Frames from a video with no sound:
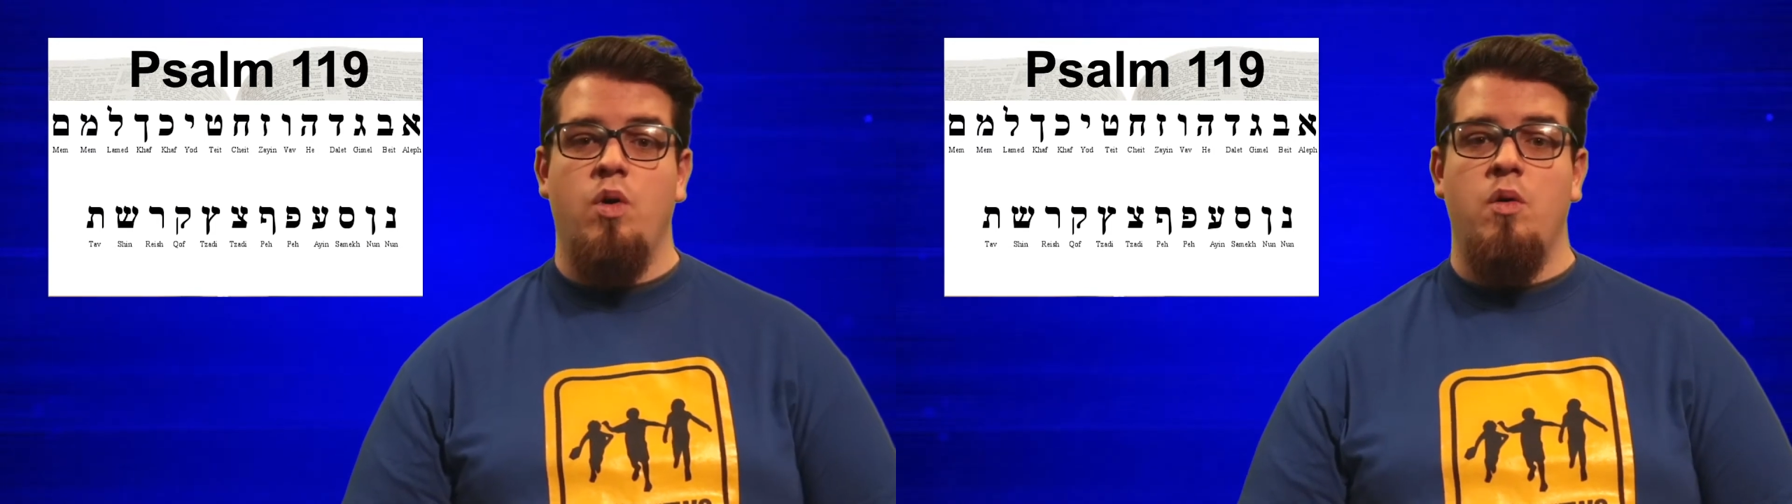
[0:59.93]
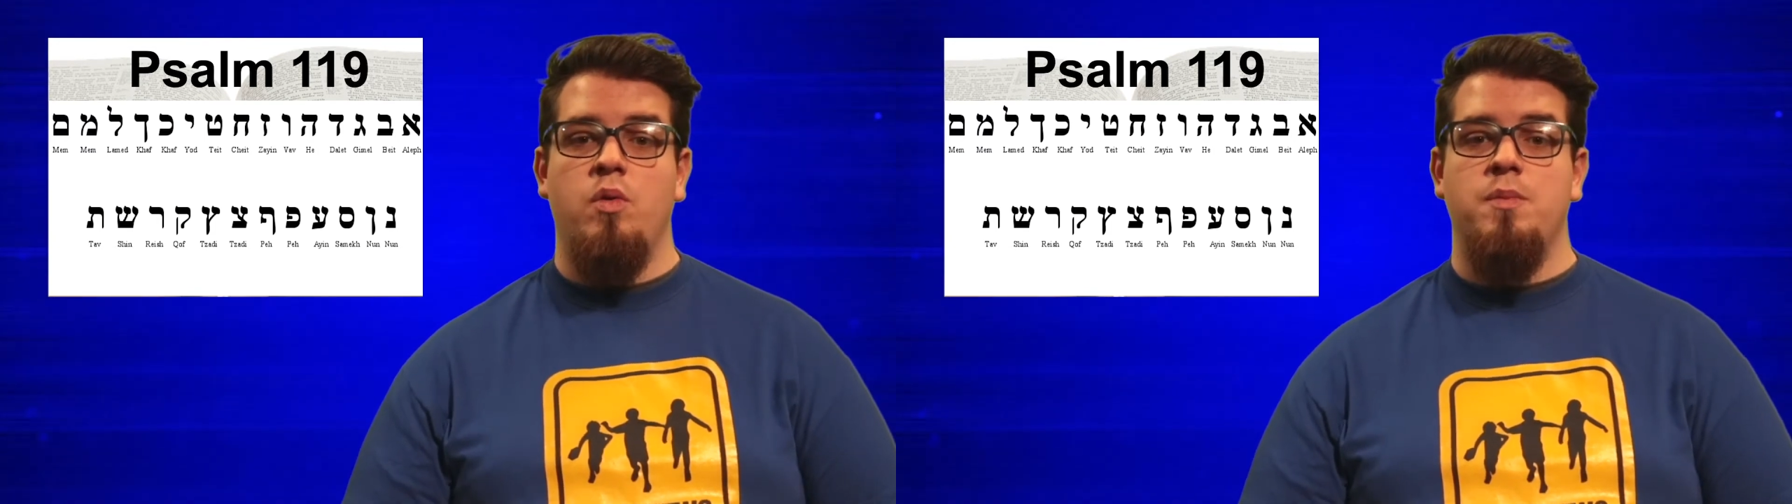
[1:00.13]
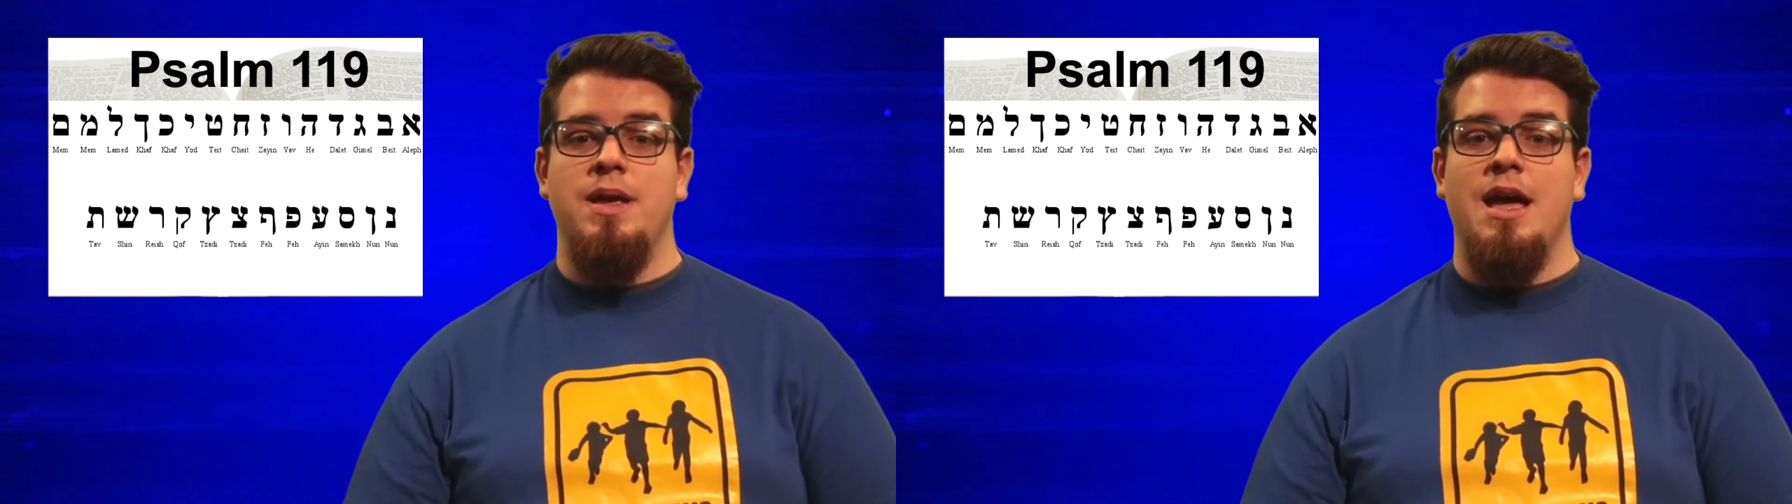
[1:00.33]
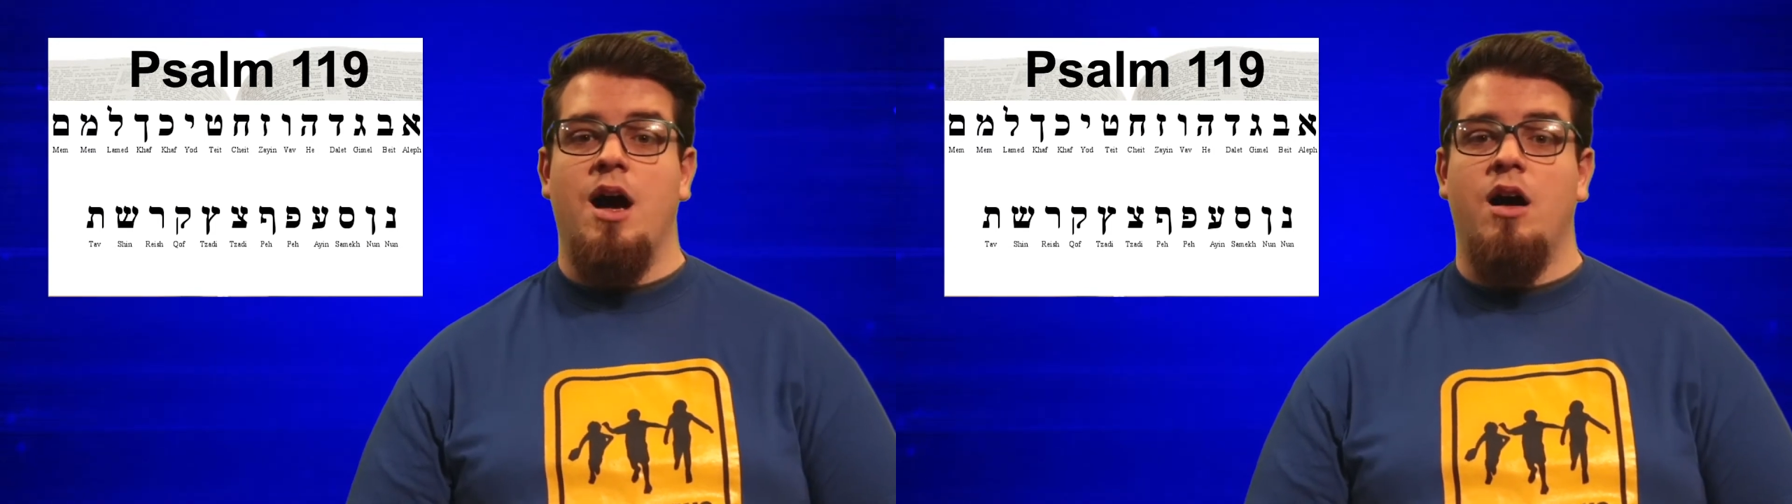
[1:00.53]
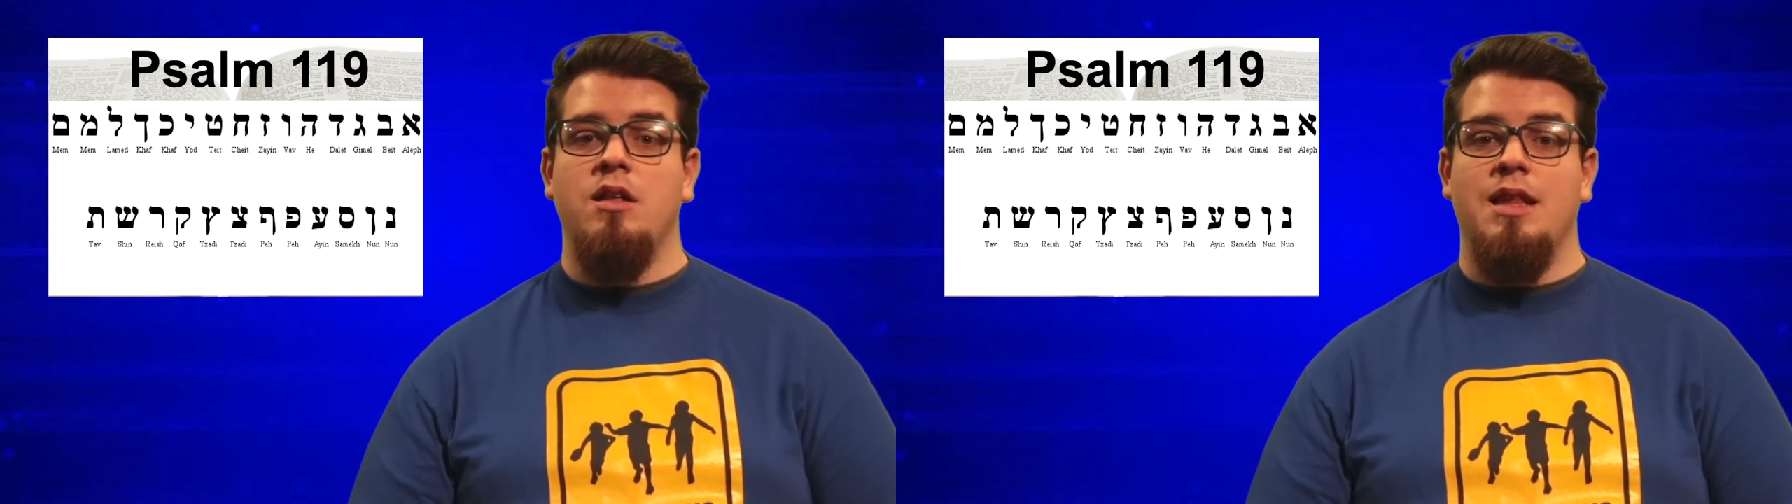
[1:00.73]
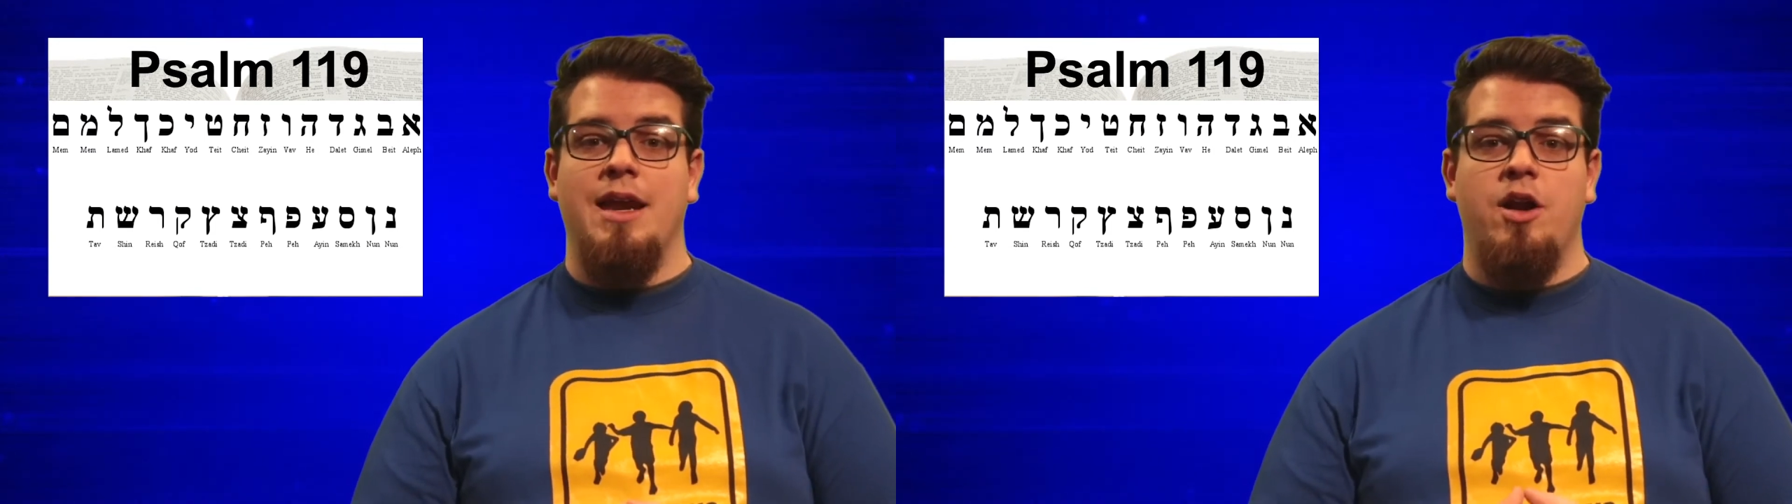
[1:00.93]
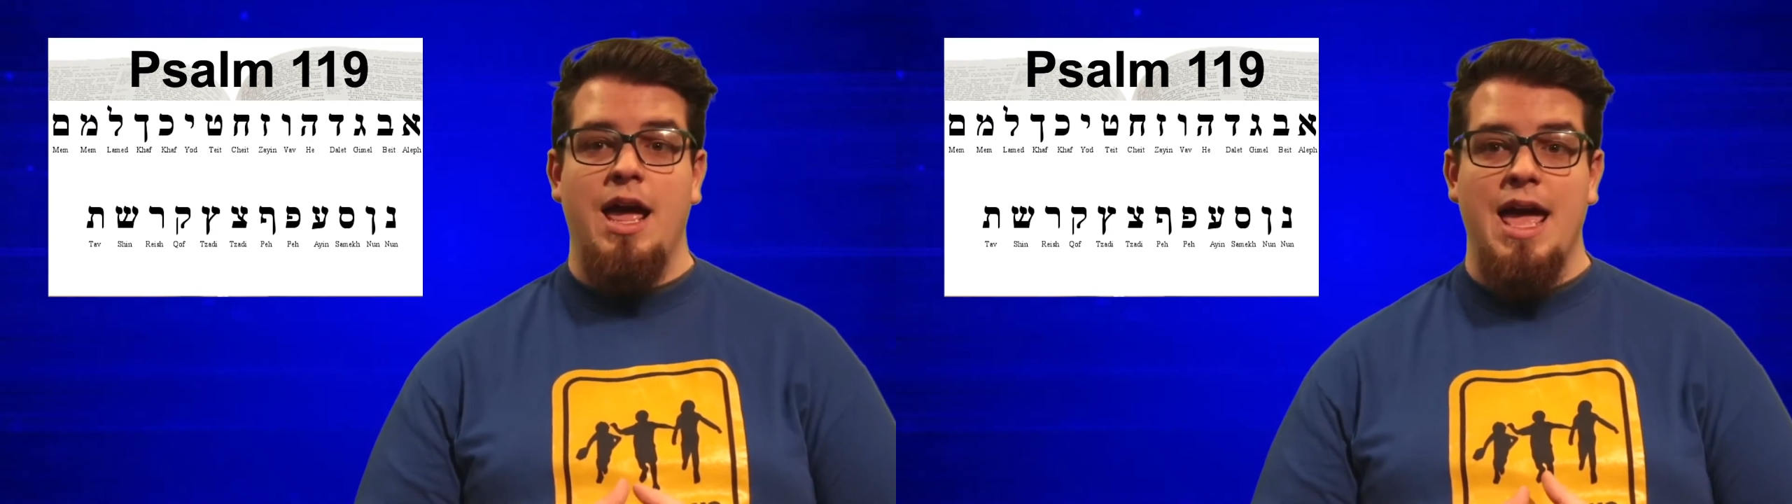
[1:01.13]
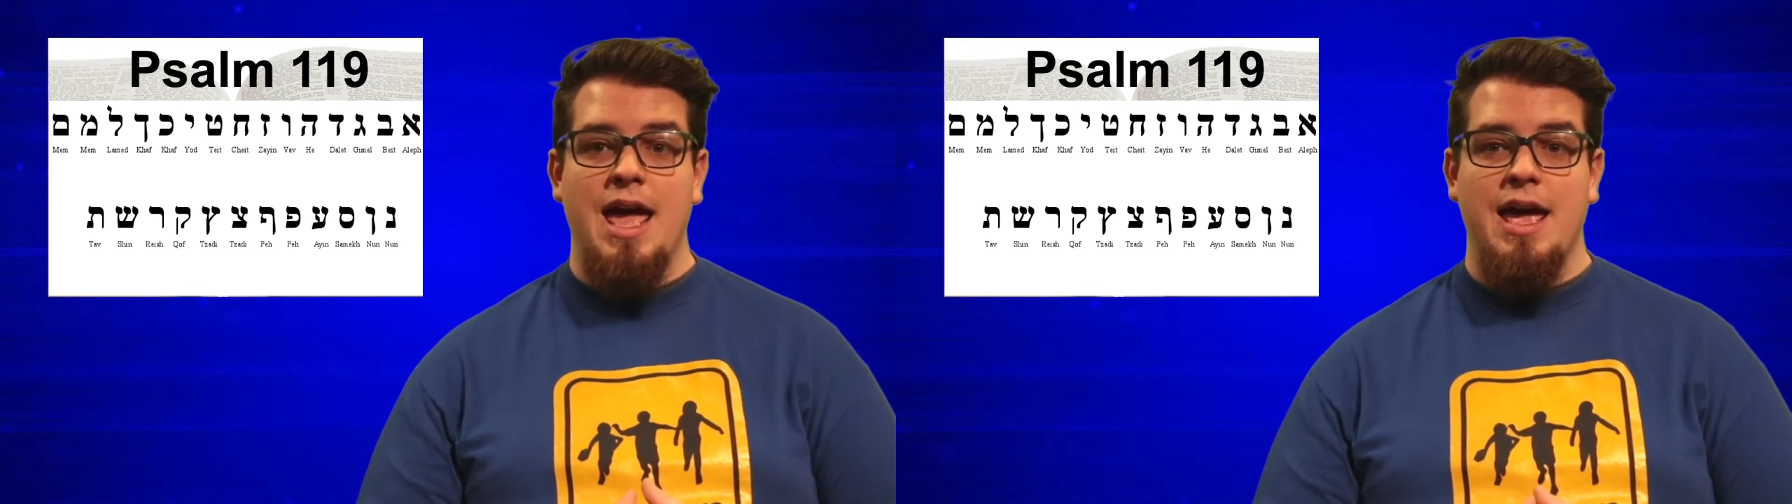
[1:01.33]
what would be our
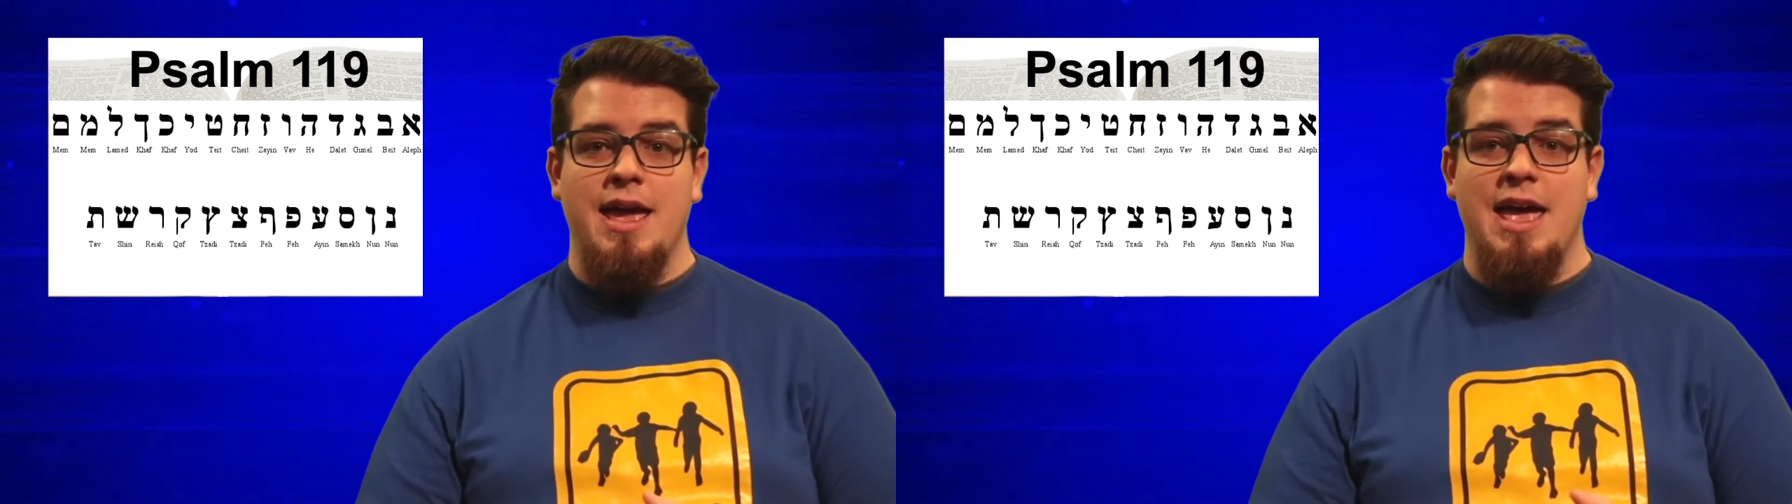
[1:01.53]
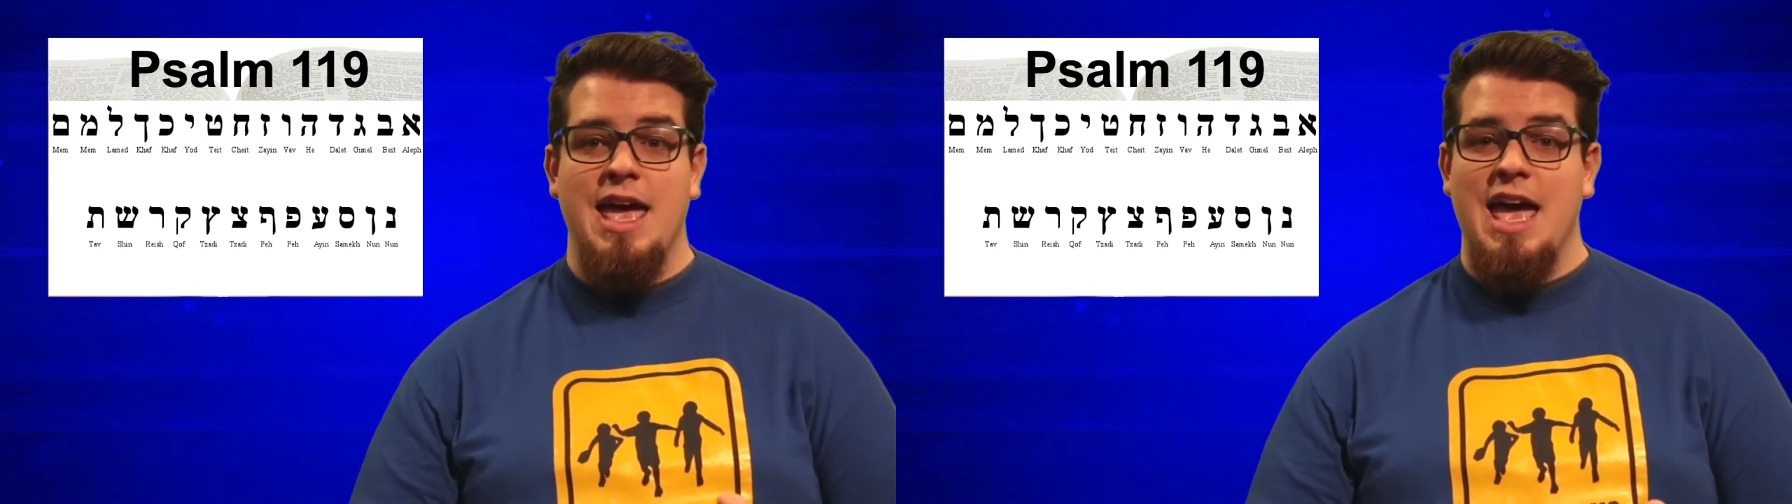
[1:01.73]
letter A,